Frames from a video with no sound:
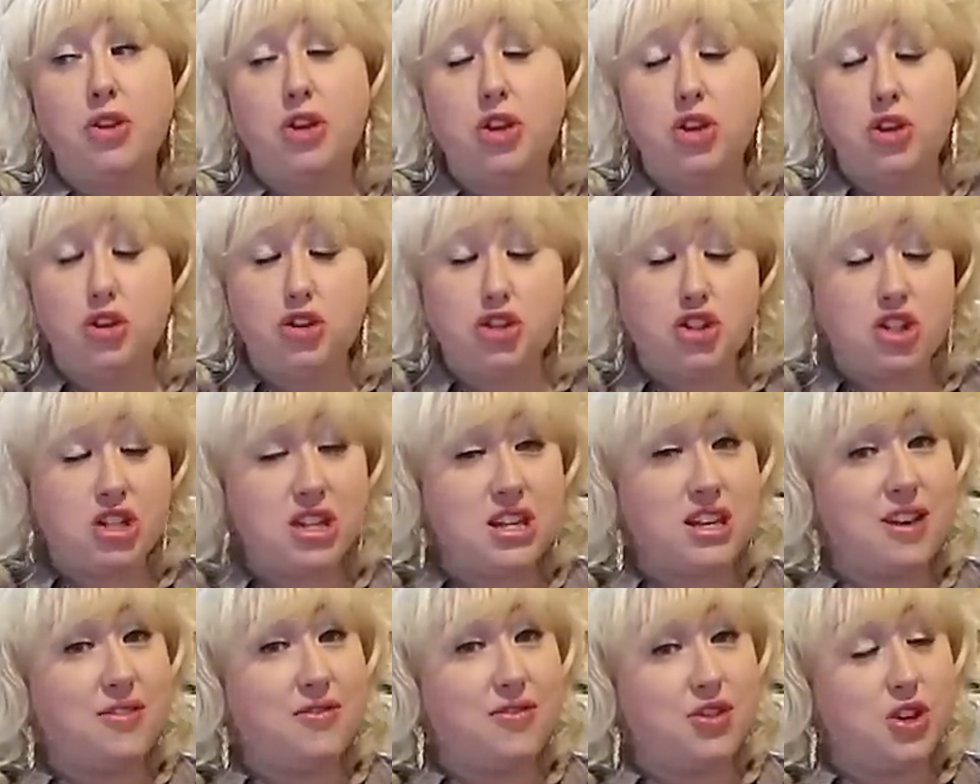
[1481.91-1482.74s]

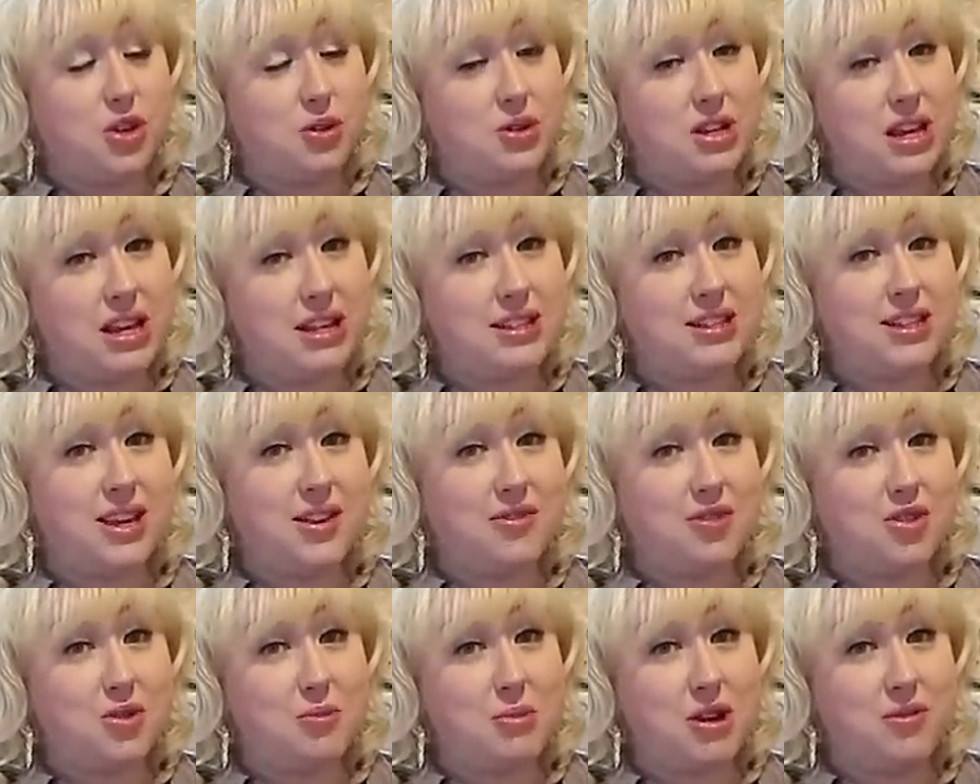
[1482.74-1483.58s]
Usually a few days
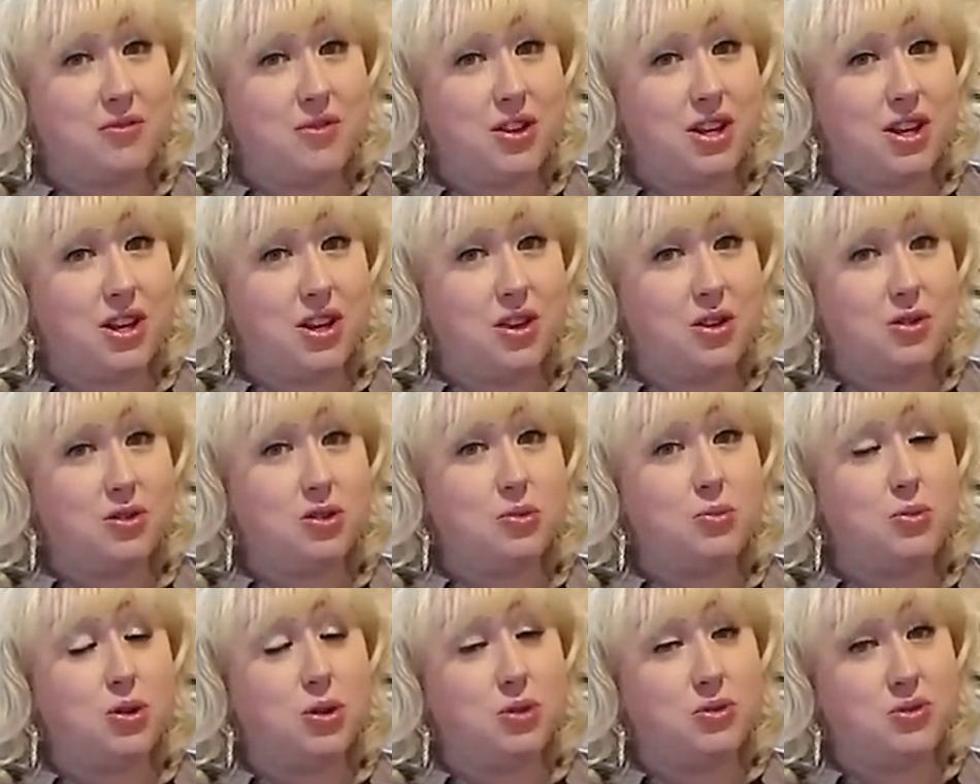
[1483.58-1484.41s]
after my
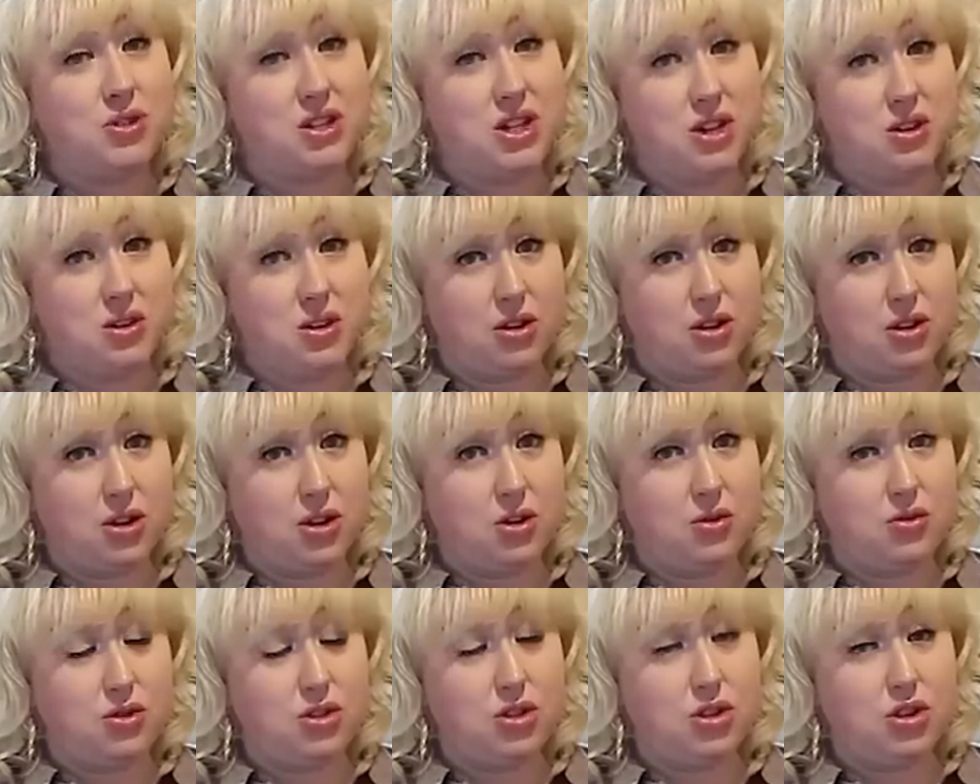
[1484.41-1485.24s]
videos post here on
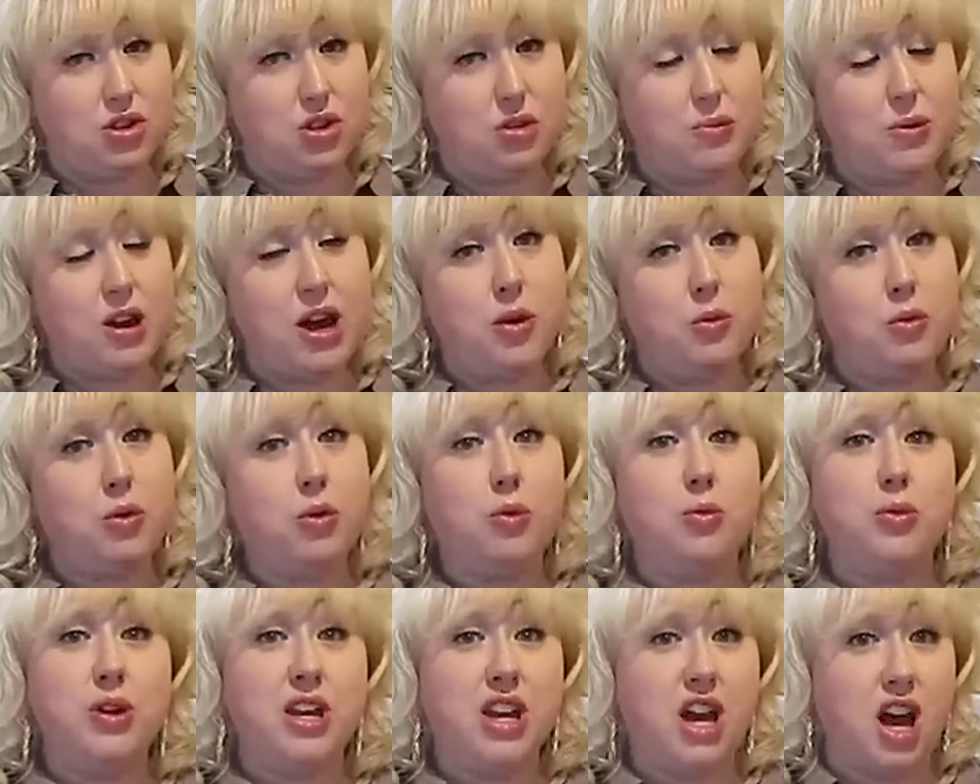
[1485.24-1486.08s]
YouTube, I
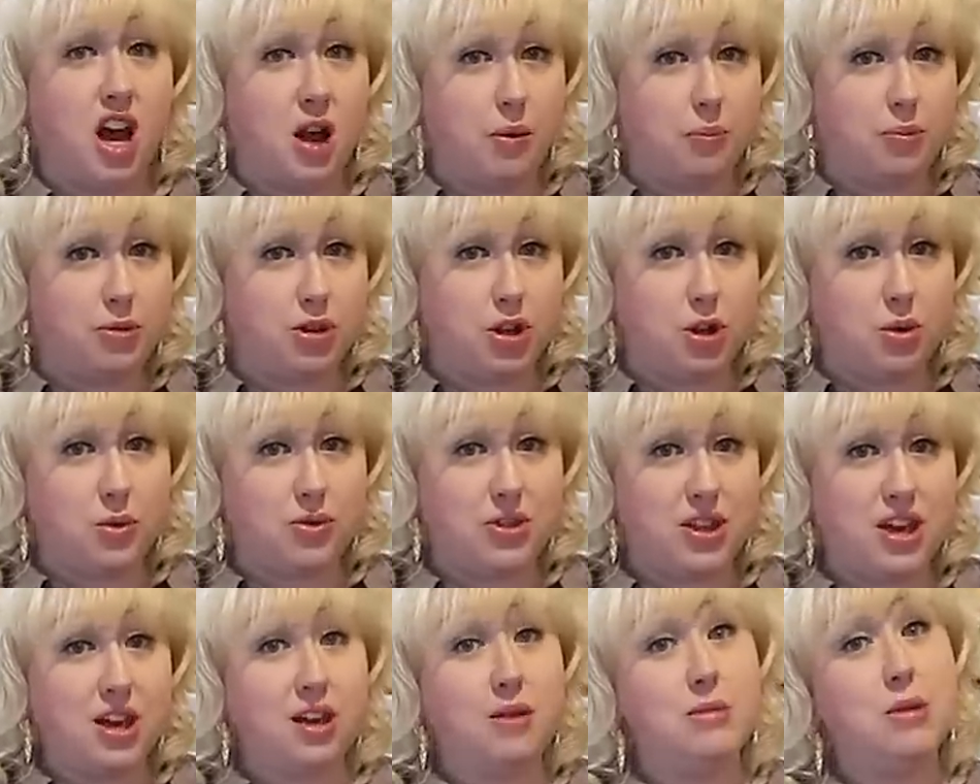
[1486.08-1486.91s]
will
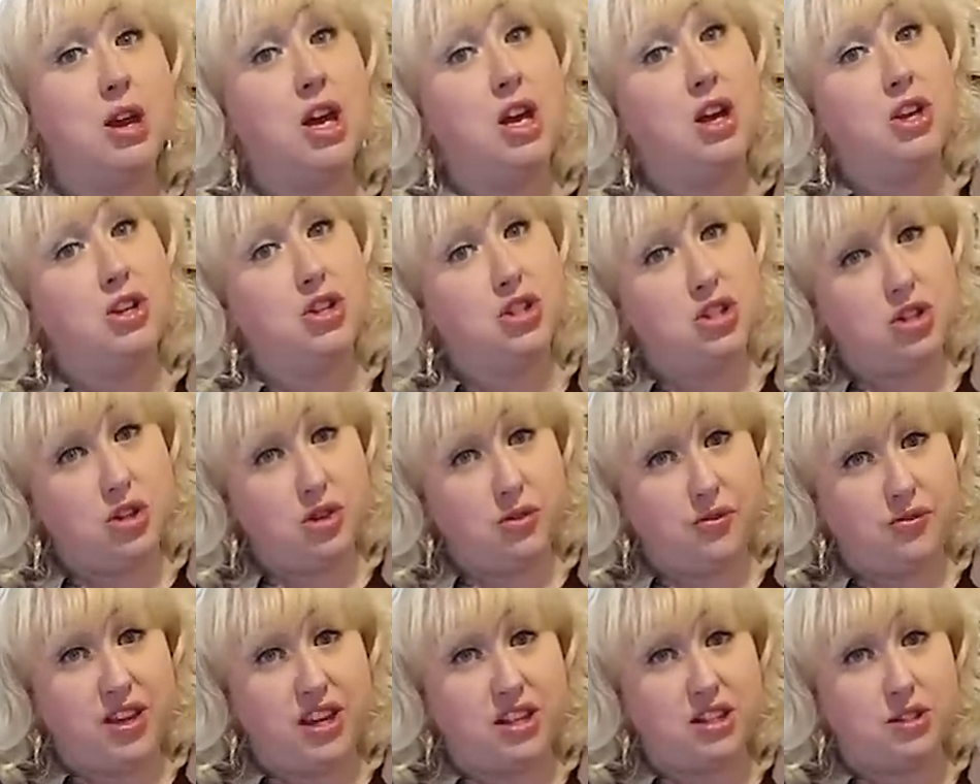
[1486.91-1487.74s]
re-upload them
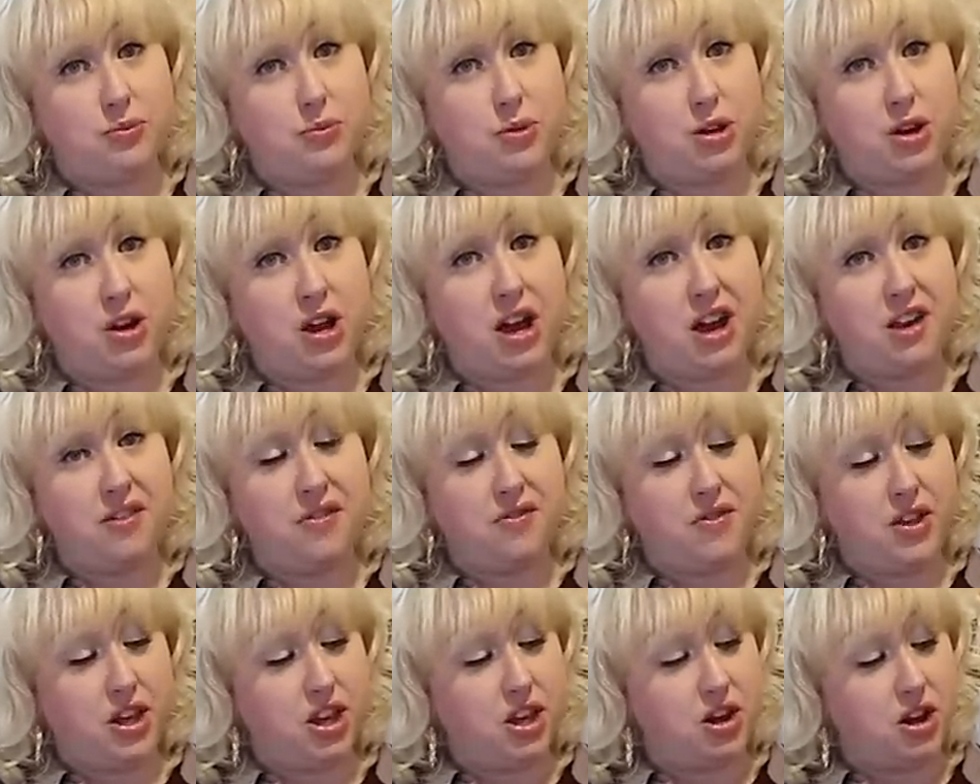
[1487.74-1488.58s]
to Facebook. I
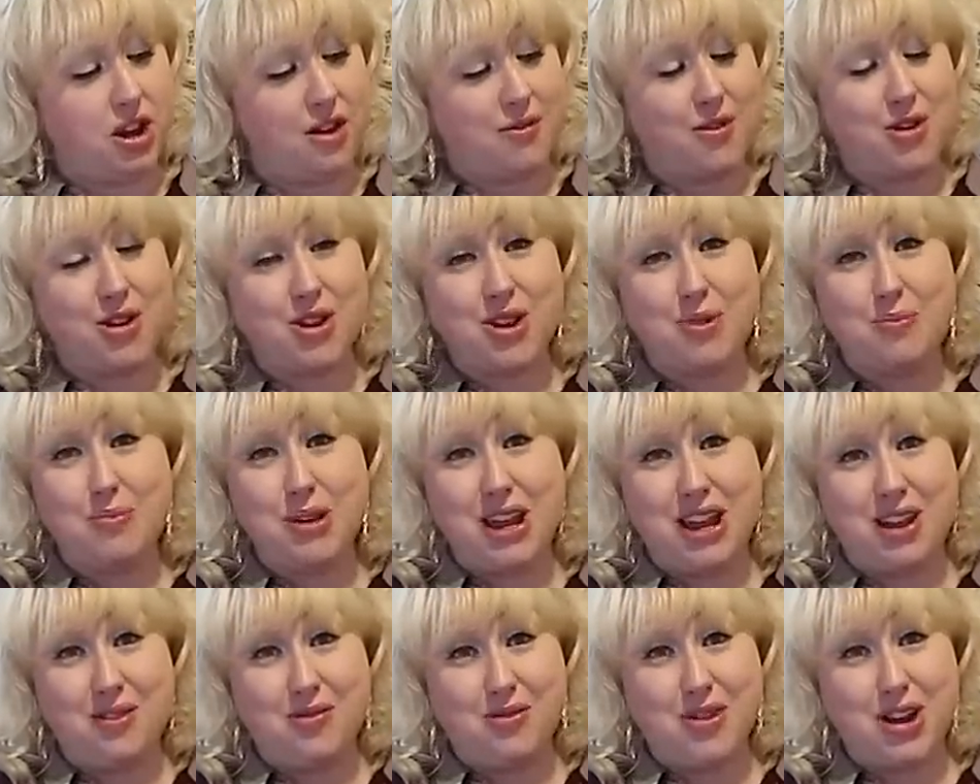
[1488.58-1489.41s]
figure I've already
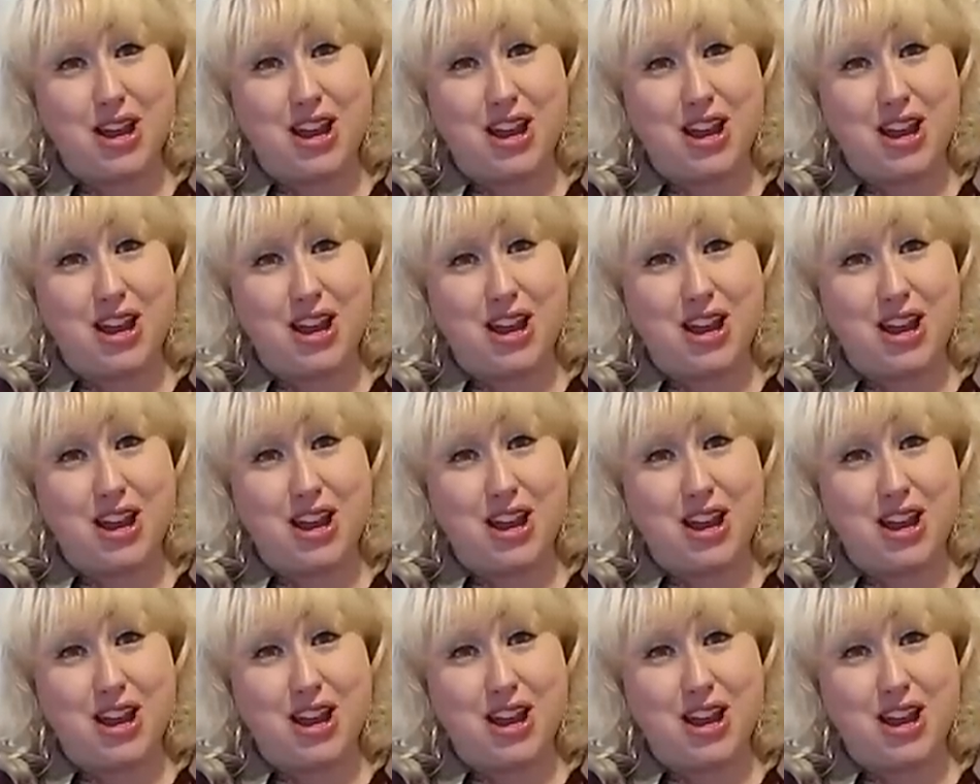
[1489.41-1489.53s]
paid for